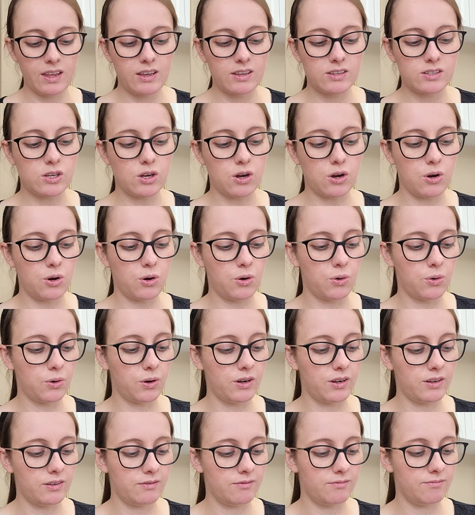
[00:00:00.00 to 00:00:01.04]

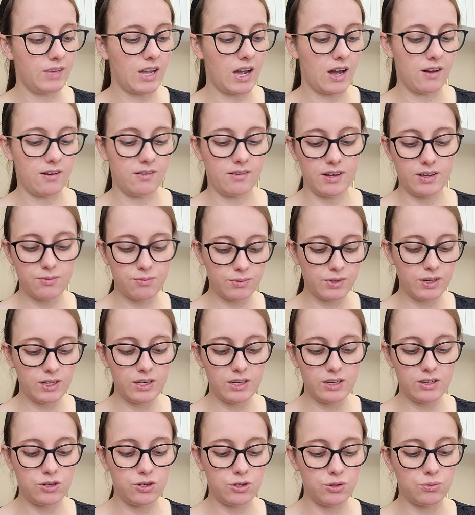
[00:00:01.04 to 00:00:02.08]
So yeah, I
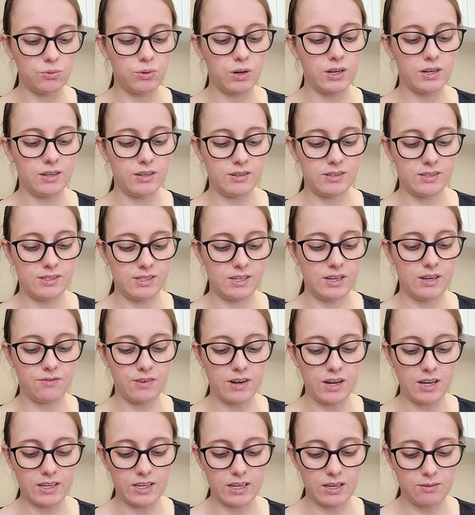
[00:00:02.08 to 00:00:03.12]
really do want to see if
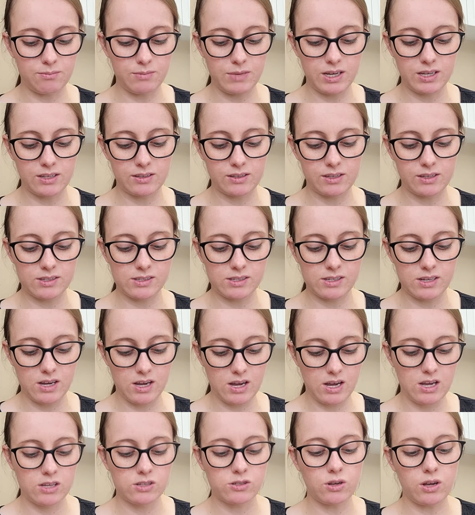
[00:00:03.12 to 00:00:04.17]
I can make this
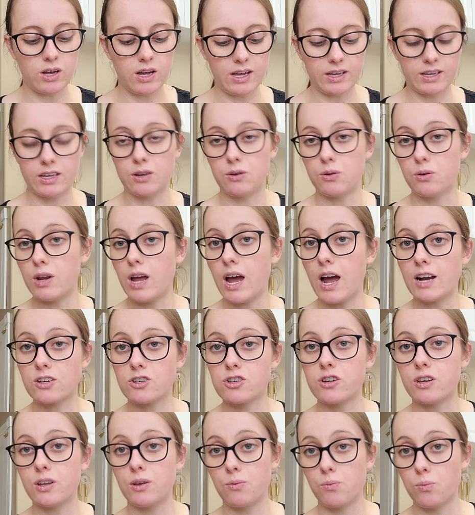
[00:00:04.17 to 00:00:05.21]
so I can
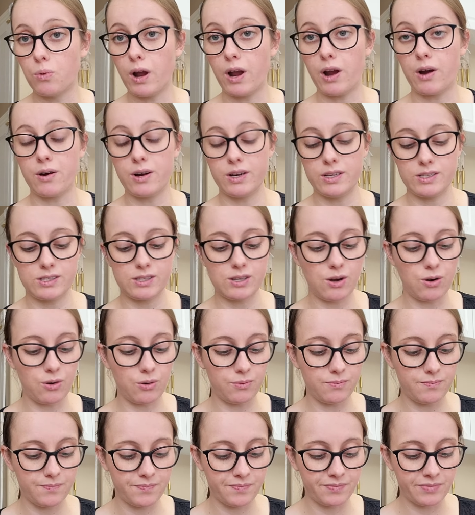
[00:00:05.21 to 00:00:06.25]
actually wear it.
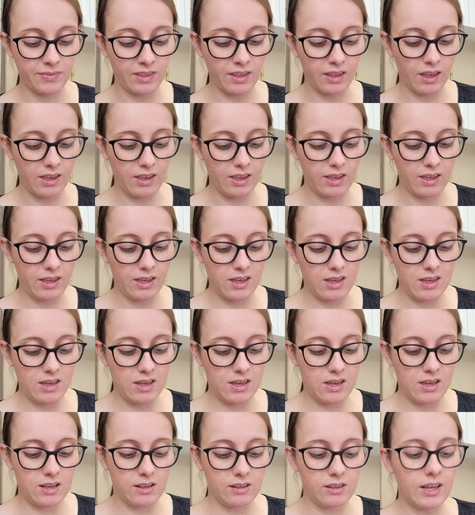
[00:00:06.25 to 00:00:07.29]
So
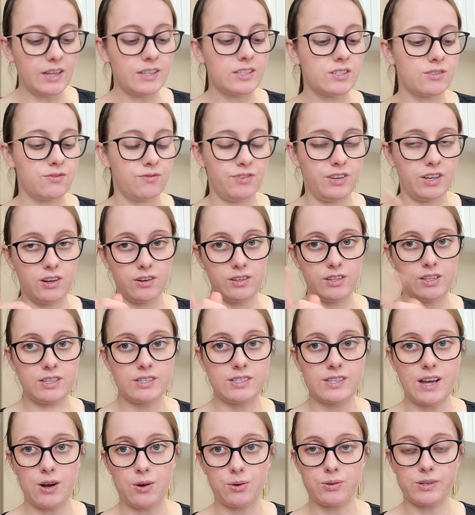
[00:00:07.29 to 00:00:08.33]
let's figure
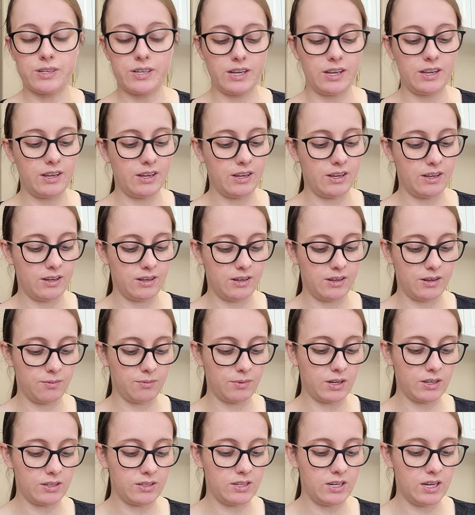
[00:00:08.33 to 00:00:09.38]
this out.
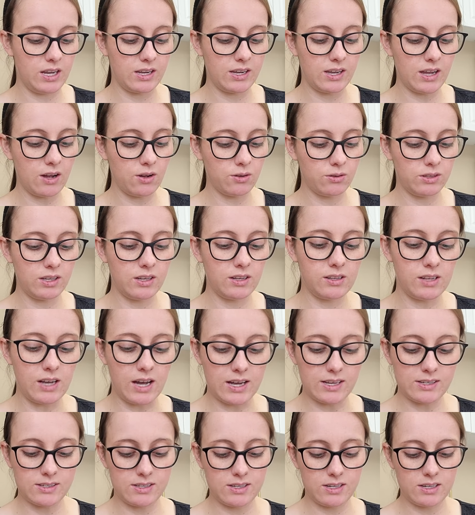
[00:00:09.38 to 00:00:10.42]
I'm gonna take out the
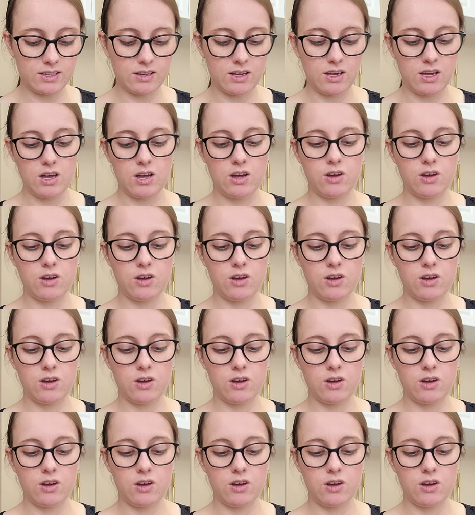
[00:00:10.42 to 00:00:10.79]
elastic.